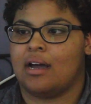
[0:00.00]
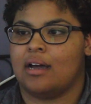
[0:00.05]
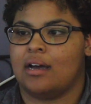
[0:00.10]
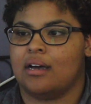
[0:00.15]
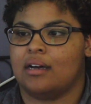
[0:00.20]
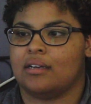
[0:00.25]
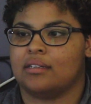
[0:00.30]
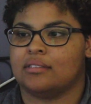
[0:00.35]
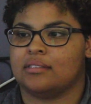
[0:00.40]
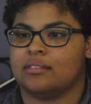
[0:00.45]

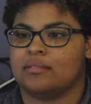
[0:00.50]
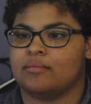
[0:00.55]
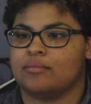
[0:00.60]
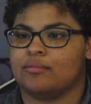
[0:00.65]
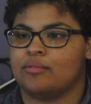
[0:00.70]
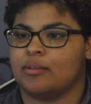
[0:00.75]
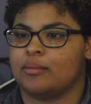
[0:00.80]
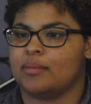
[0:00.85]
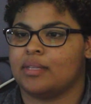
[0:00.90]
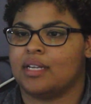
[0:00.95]

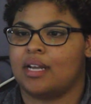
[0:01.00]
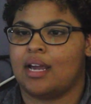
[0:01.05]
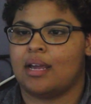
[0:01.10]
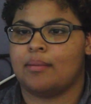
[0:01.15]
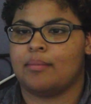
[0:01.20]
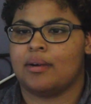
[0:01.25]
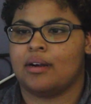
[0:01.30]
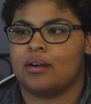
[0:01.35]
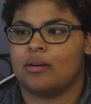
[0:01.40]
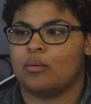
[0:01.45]
From the
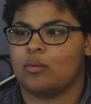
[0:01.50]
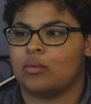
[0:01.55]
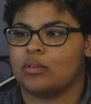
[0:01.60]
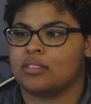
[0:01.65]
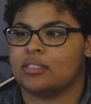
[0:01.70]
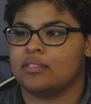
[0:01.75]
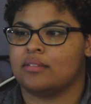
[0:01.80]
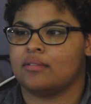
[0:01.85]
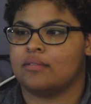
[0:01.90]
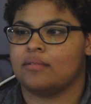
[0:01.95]
nightmare, it
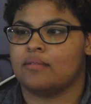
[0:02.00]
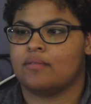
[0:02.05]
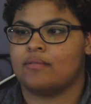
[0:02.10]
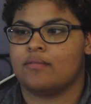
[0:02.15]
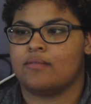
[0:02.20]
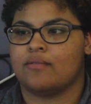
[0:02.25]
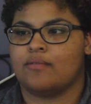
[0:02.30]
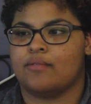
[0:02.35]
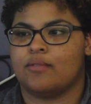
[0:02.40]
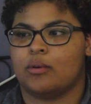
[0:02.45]
wasn't
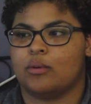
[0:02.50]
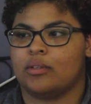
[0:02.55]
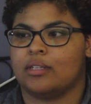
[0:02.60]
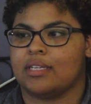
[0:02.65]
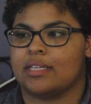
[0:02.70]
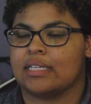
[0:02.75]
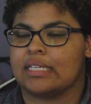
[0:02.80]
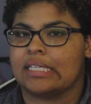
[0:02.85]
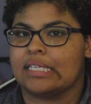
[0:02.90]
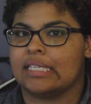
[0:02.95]

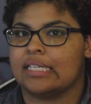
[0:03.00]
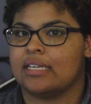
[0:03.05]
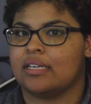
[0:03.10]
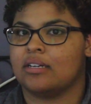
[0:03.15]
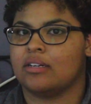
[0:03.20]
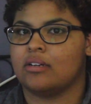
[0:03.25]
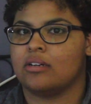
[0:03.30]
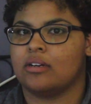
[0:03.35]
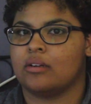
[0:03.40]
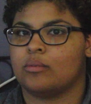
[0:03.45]
fully
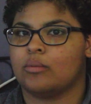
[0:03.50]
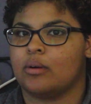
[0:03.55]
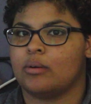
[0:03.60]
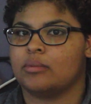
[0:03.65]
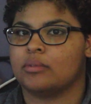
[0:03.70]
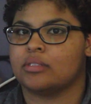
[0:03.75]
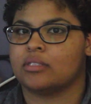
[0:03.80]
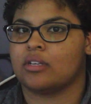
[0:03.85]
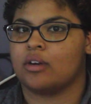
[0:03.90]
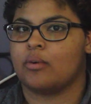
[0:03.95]
clear on
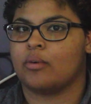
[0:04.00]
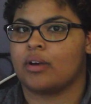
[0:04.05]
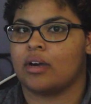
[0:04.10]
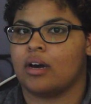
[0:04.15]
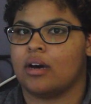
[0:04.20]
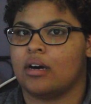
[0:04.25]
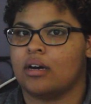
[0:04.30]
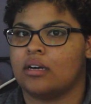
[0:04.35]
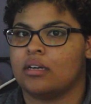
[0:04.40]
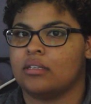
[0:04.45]
what was
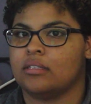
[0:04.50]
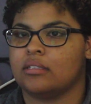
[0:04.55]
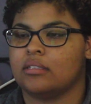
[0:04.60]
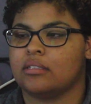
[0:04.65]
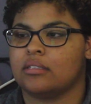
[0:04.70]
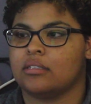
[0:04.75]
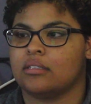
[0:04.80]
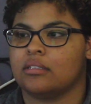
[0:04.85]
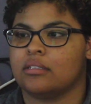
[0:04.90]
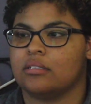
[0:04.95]
going
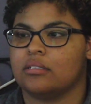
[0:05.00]
on.